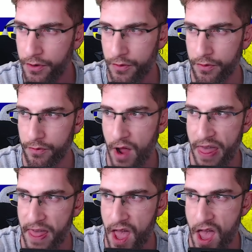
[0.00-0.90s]

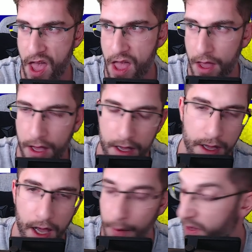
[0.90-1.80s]
right there
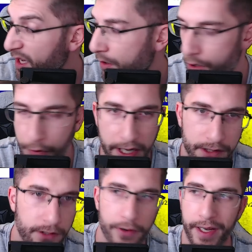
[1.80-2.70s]
with the old
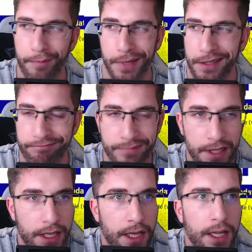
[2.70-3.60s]
green screen, but
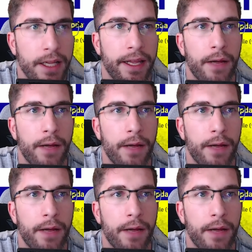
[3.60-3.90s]
you know,